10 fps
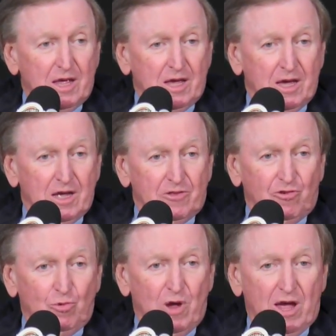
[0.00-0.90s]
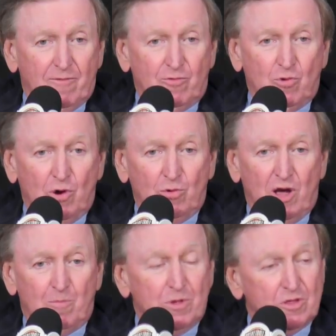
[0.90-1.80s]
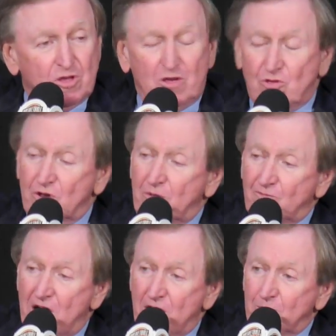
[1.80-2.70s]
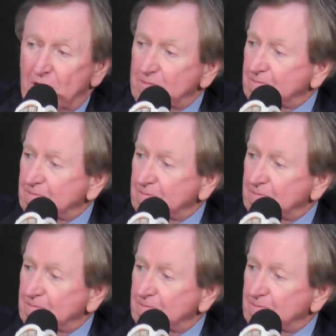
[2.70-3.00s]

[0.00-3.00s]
to have grown up in such an environment.